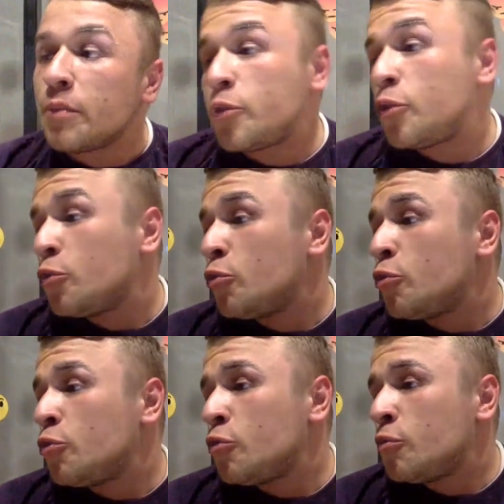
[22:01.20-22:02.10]
to
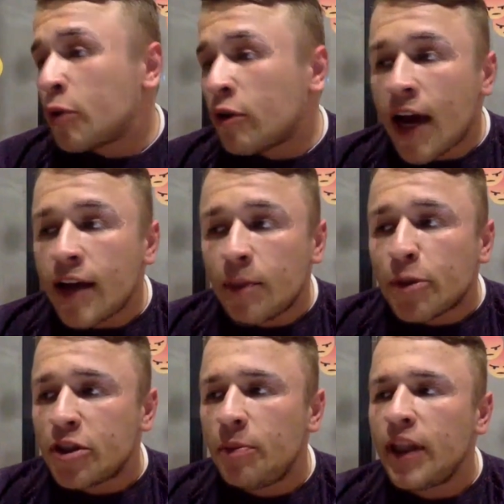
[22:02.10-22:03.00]
provide a
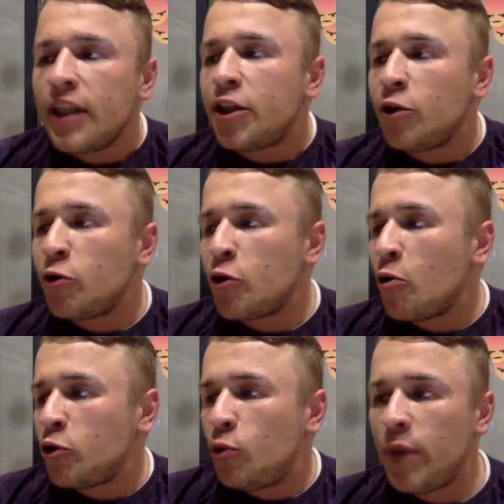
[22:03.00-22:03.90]
possibility, you know,
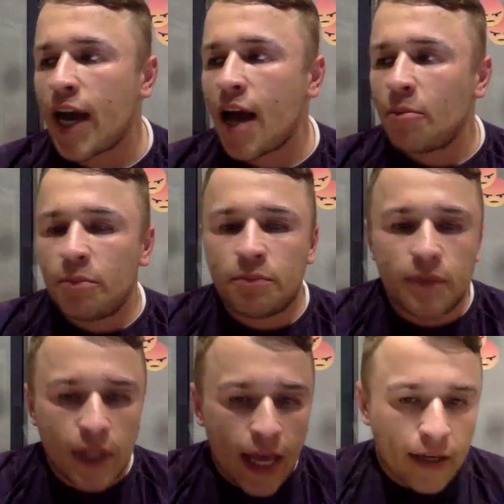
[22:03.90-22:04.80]
to become
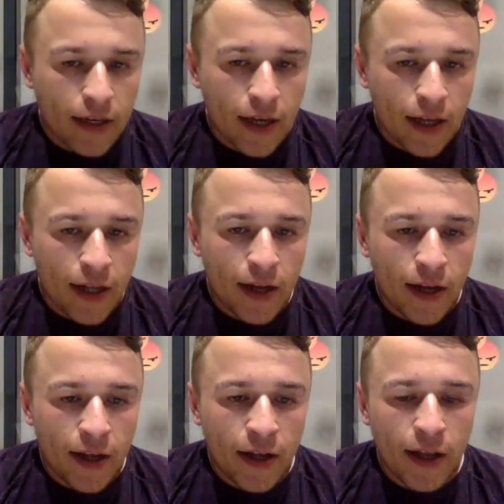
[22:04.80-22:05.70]
like
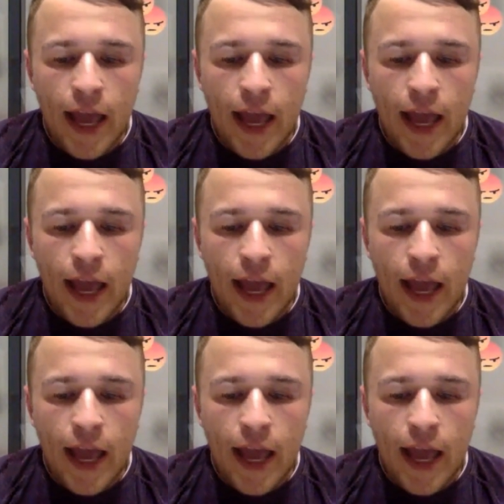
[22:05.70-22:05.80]
uh,